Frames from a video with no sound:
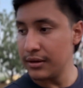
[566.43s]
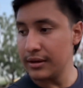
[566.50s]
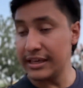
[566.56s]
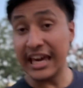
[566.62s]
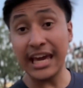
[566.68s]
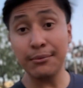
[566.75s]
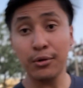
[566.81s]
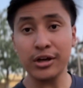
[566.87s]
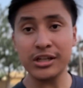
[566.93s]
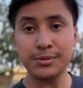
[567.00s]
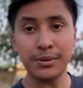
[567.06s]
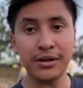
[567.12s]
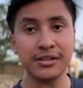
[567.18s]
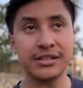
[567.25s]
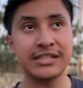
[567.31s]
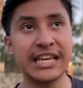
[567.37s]
gain more
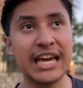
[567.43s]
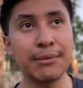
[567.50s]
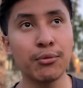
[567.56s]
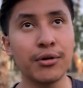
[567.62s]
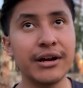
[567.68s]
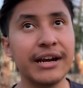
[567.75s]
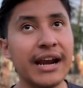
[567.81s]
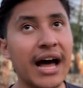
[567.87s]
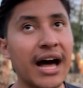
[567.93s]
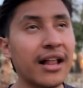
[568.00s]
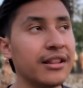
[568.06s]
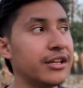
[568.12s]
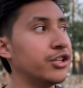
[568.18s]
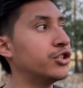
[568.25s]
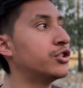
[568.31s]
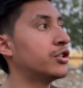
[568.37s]
experiences, gain more
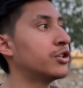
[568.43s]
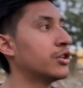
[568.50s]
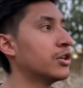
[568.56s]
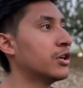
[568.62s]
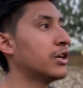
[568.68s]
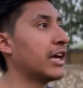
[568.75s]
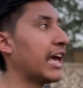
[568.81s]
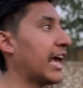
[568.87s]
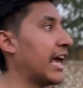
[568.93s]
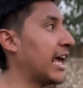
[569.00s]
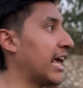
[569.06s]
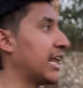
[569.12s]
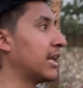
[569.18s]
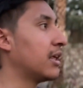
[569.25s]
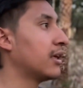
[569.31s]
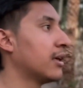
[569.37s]
knowledge,
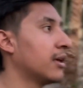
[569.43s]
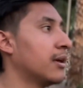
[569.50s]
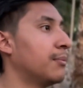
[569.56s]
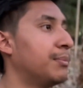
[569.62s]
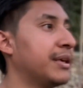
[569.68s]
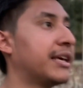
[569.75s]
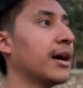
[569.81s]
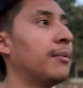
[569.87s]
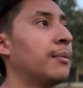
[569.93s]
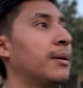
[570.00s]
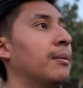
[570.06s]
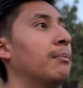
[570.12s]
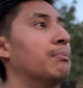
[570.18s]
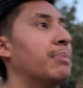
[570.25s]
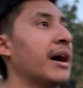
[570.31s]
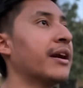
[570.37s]
and become
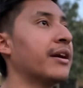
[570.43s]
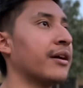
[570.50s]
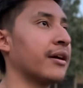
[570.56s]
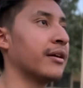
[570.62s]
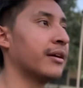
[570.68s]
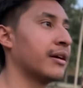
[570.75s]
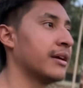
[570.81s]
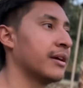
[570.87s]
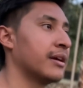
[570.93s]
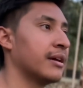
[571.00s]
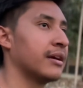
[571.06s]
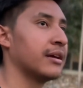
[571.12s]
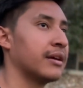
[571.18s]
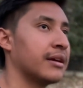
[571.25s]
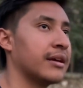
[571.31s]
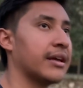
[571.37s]
better
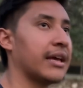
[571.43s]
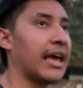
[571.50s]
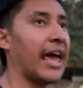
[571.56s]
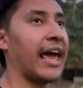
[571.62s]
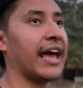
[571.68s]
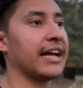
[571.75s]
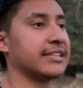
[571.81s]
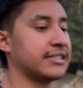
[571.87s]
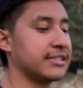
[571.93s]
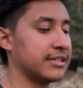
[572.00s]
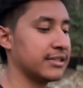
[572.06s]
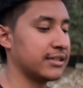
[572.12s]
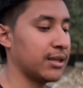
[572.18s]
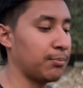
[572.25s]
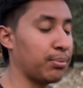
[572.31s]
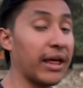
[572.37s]
at
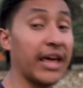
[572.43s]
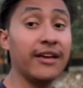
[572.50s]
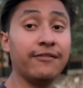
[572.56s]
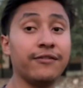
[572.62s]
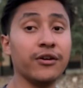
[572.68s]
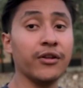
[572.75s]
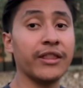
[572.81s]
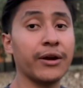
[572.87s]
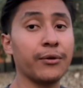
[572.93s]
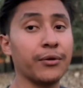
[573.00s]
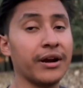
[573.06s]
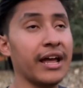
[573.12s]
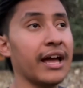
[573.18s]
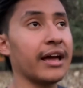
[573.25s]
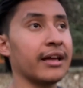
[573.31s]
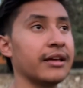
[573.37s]
the playing field that we're
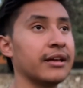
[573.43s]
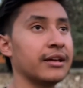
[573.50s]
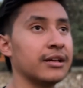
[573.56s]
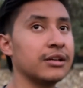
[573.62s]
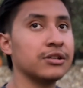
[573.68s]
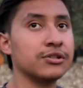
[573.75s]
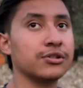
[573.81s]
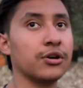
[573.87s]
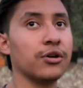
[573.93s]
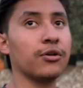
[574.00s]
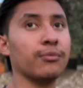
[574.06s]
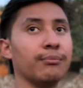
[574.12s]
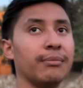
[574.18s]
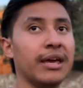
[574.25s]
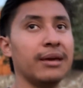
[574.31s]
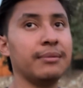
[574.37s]
at. So
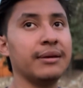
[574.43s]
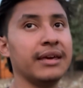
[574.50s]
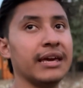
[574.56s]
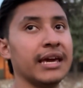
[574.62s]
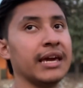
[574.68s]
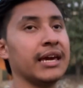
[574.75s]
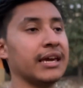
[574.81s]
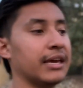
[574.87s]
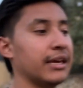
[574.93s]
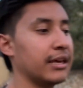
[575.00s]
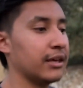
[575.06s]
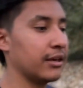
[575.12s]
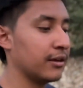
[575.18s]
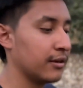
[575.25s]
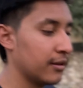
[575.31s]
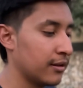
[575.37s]
maybe,
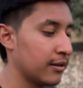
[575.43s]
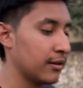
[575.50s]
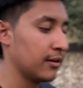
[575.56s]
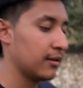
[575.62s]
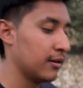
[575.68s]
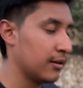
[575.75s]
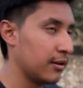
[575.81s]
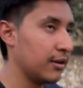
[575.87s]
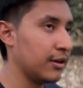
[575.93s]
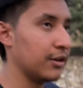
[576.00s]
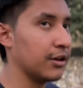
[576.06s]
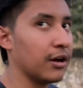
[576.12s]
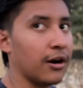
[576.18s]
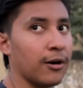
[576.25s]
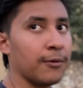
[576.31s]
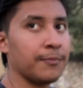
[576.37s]

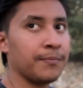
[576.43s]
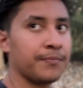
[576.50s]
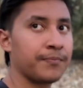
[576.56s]
your